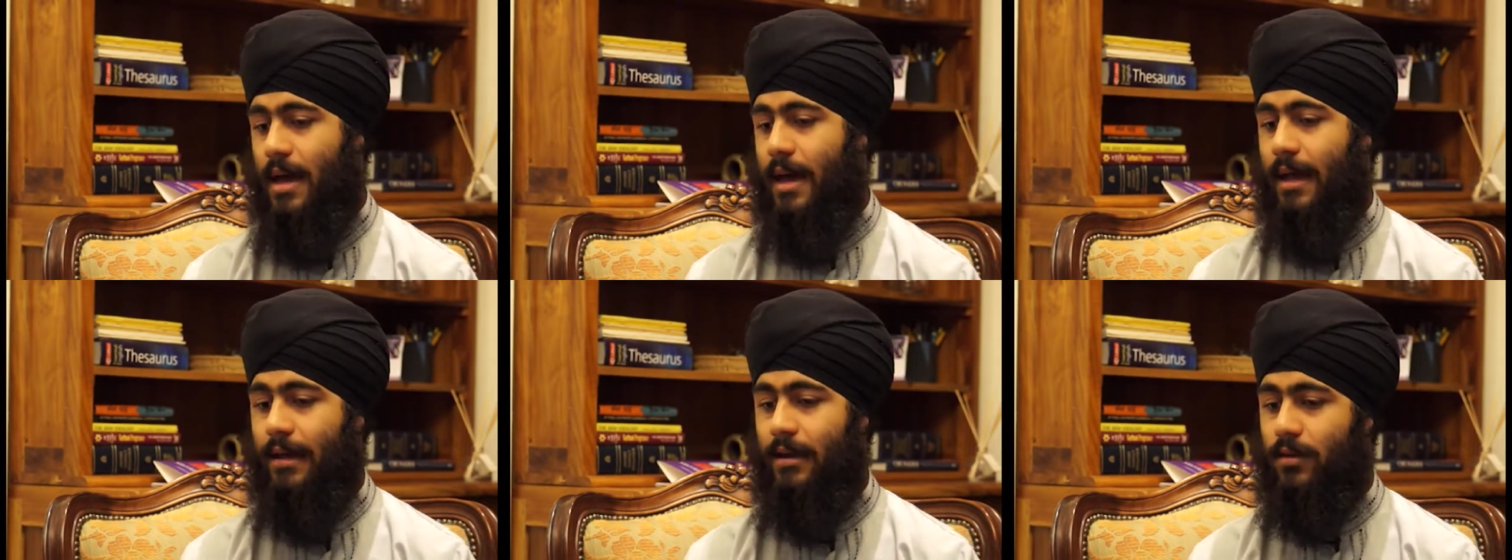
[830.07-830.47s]

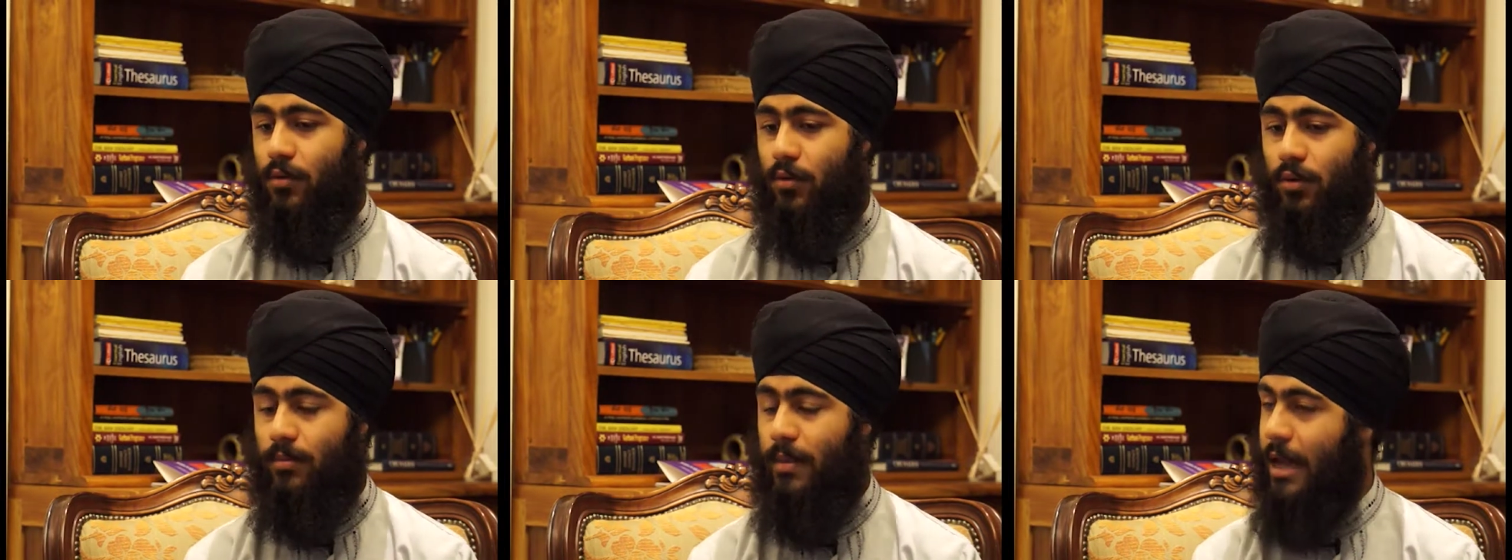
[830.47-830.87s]
and
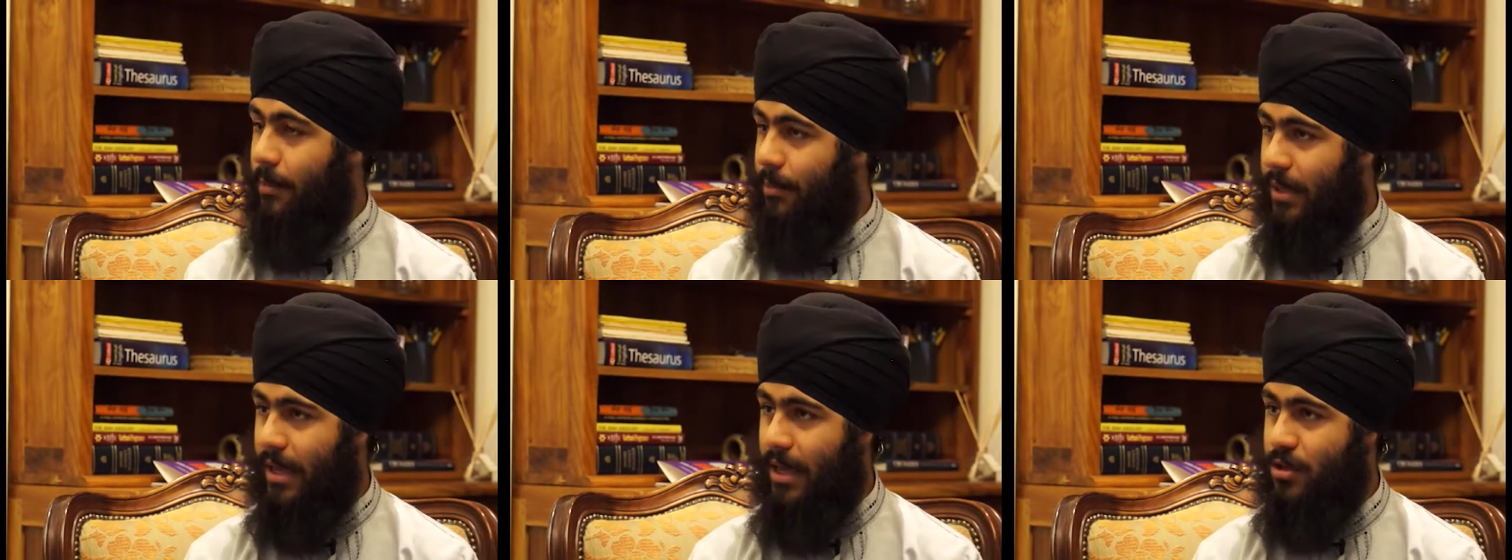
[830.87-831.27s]
on my
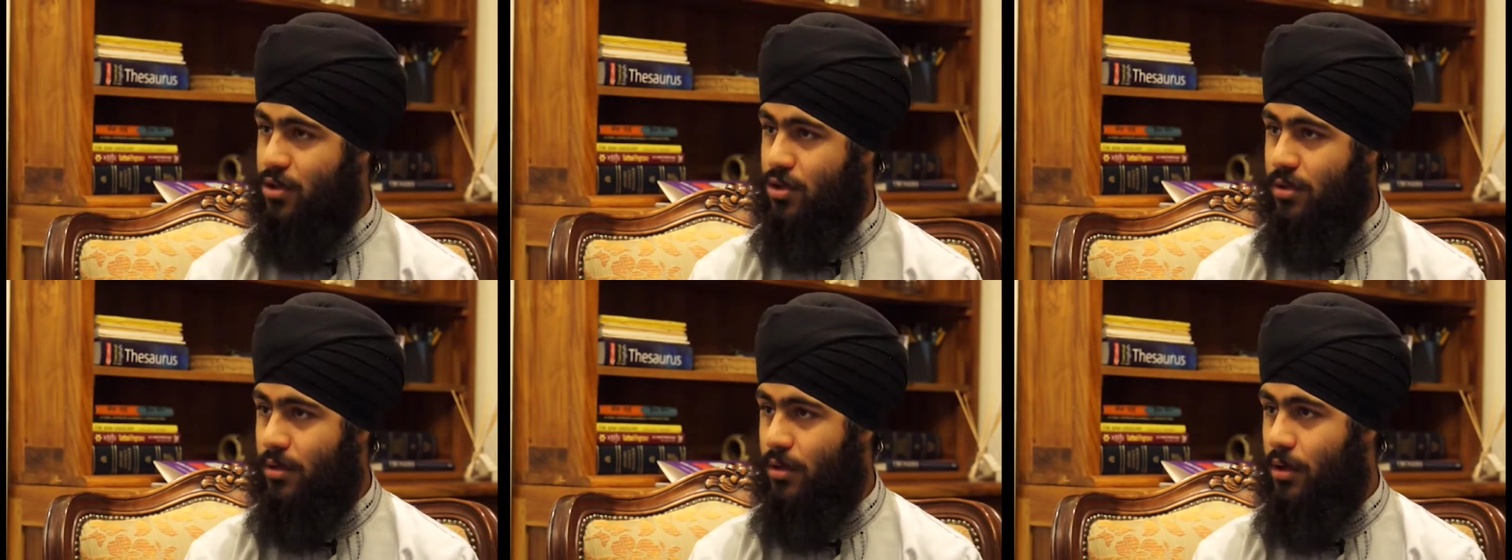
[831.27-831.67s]

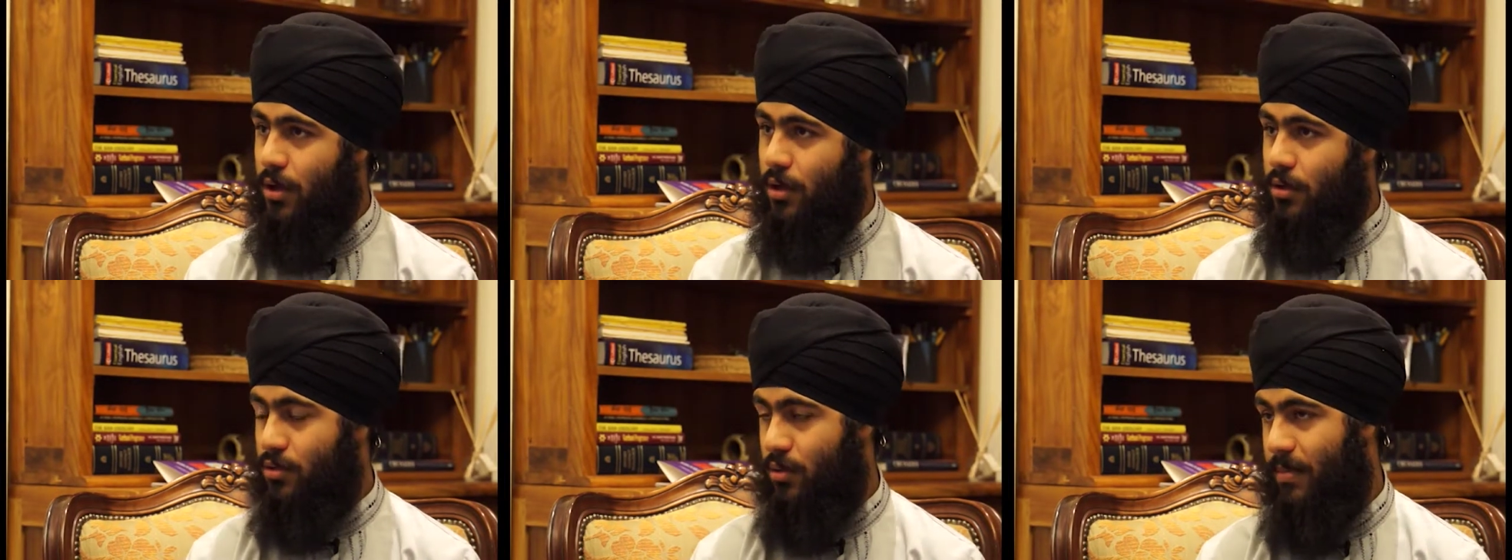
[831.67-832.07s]
application
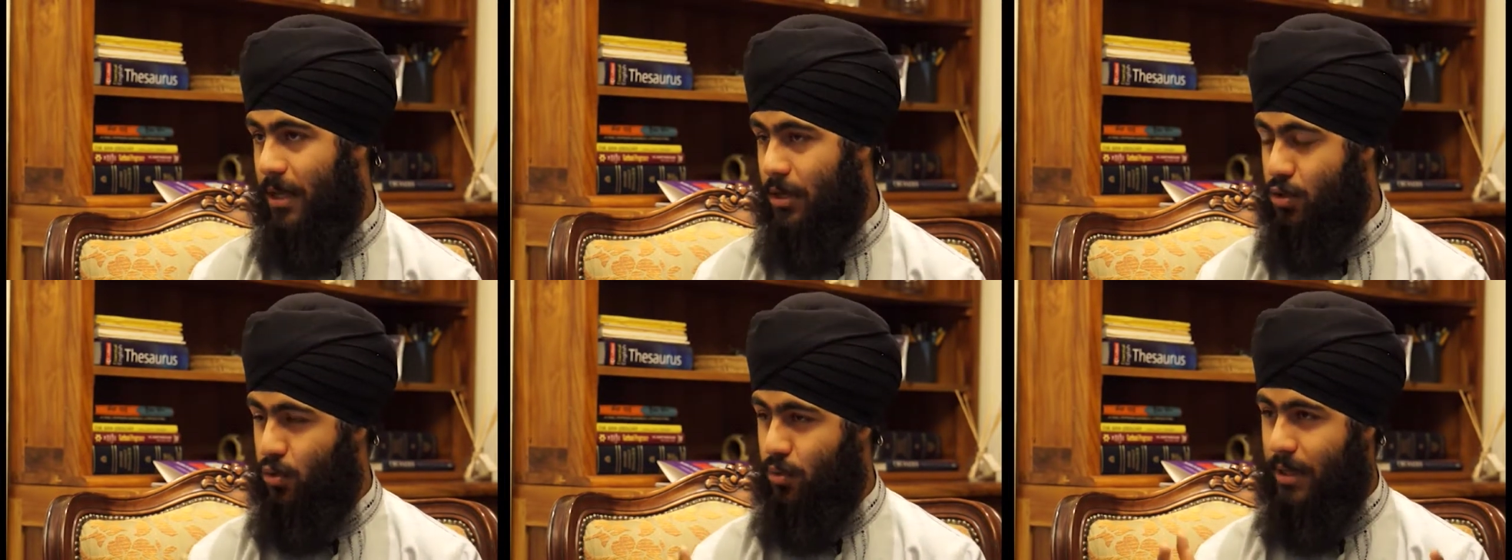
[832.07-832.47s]
to
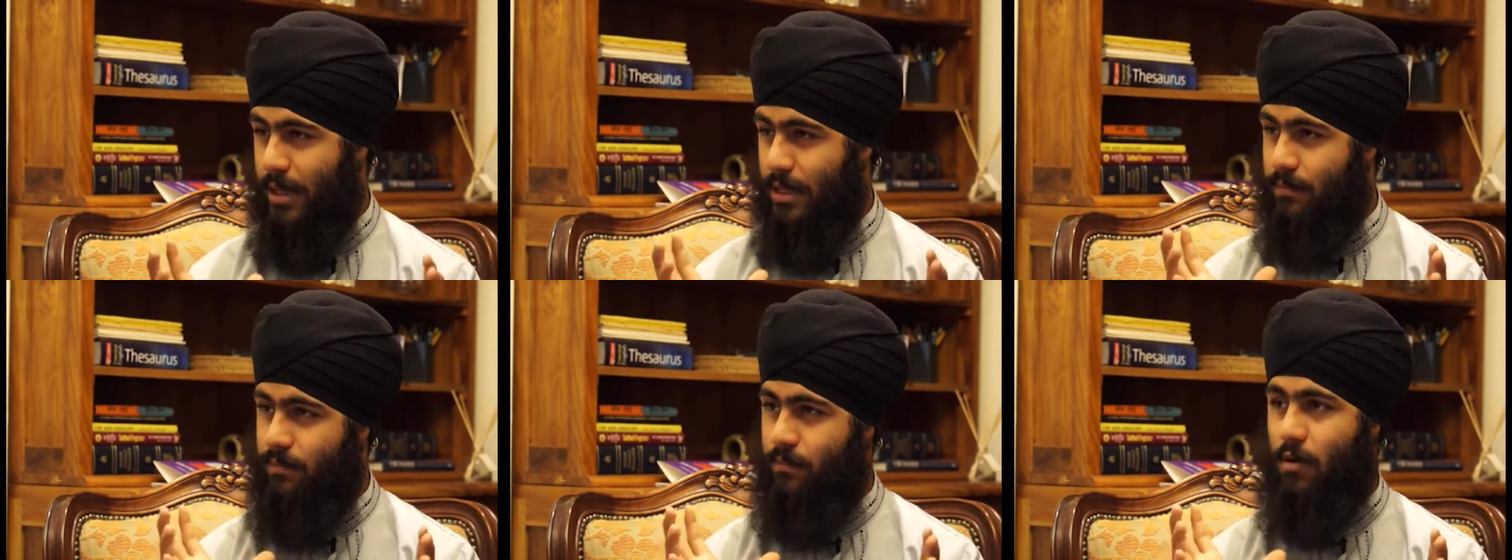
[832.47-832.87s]
make sure that
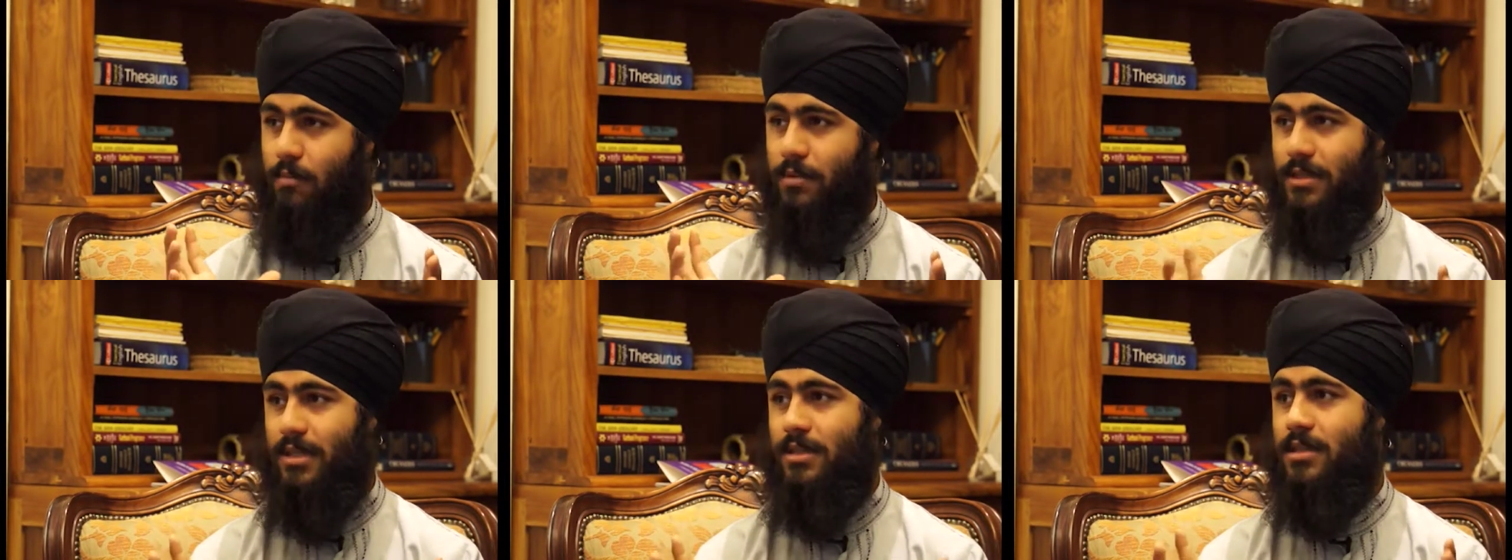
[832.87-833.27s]
it
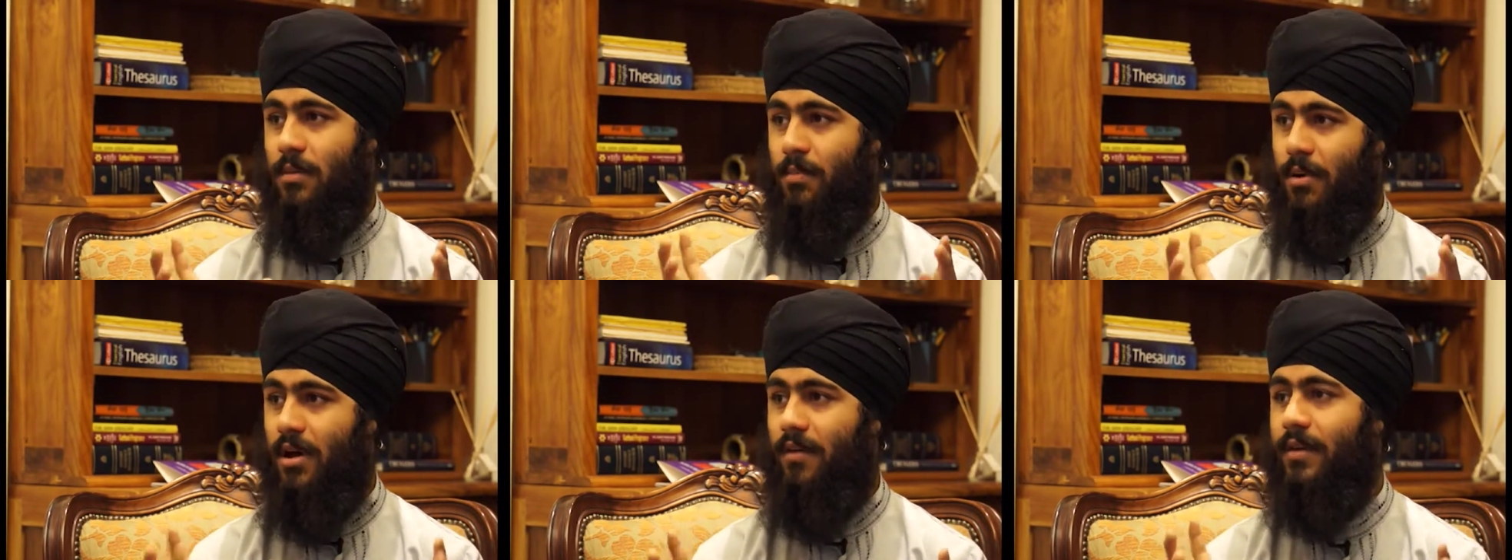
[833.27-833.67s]
represents
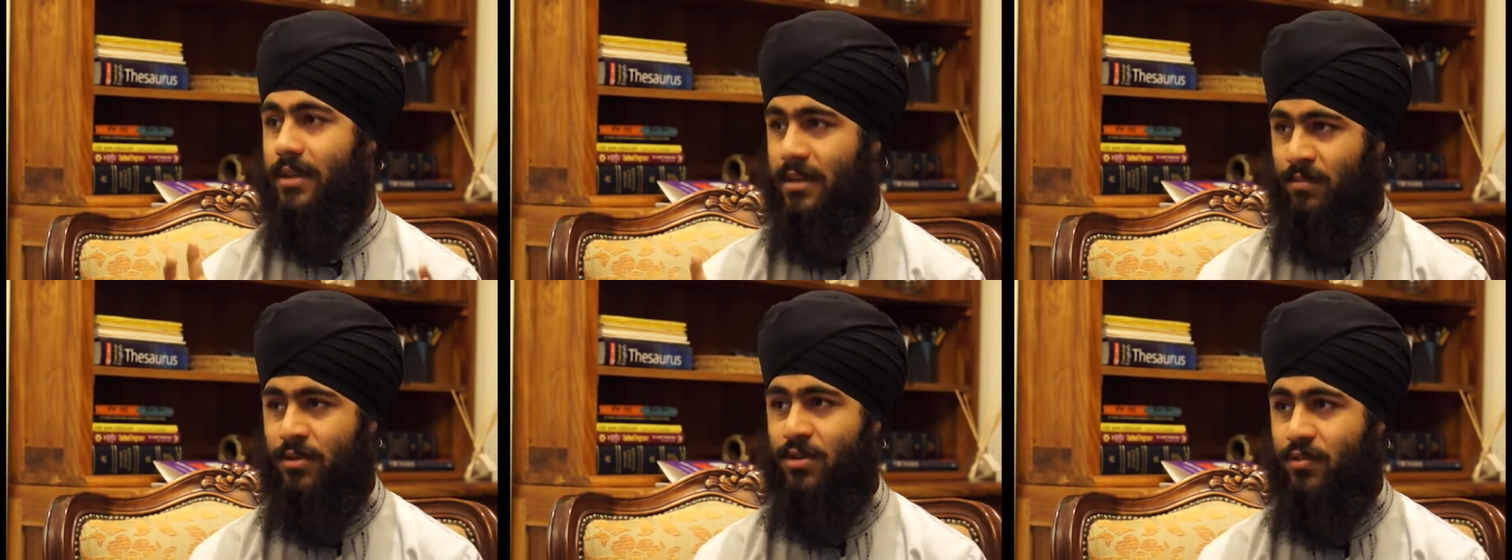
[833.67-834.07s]
a
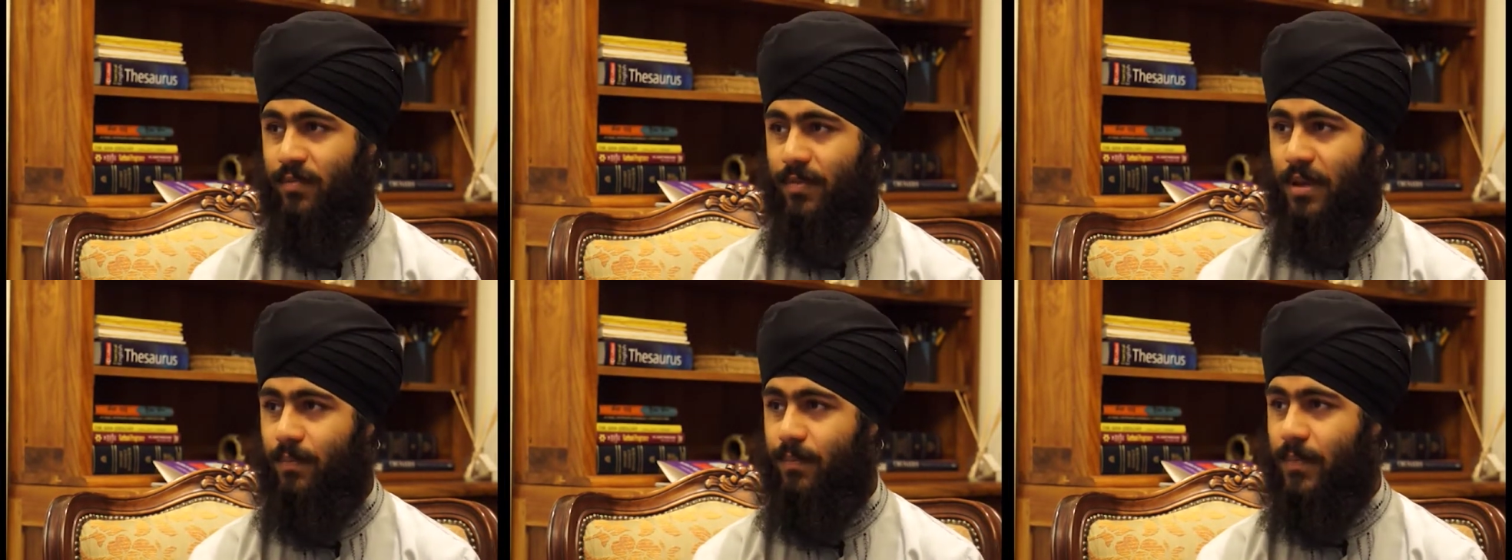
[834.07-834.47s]
perfect image of
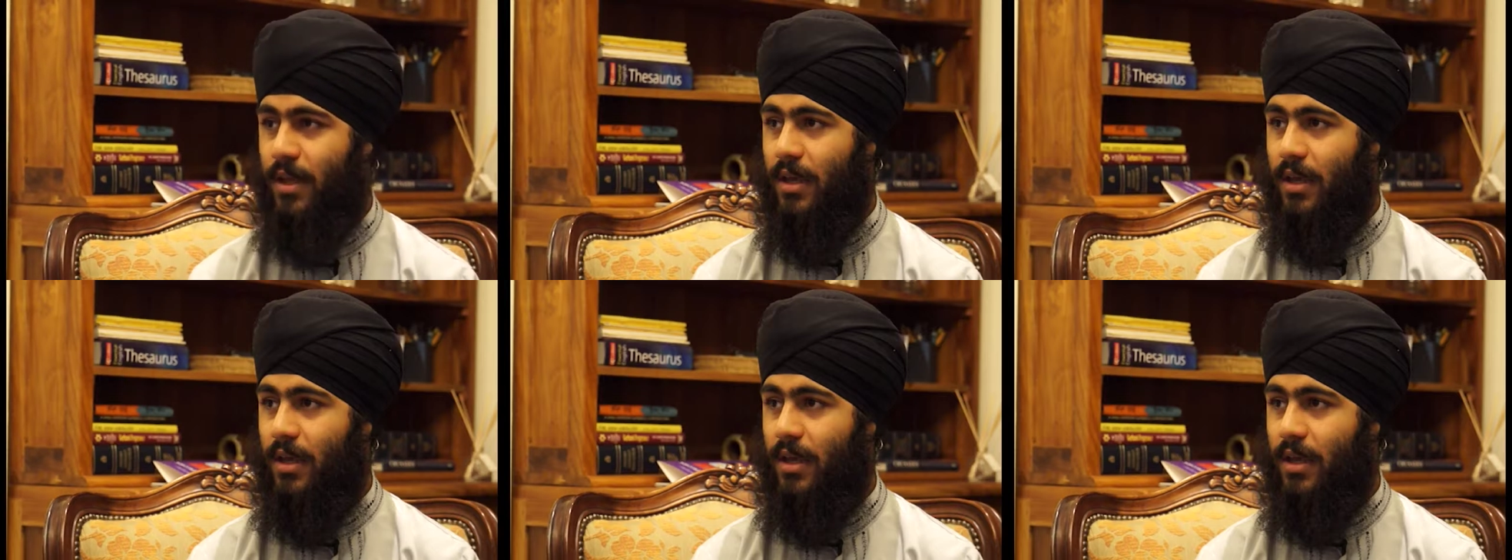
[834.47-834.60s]
me.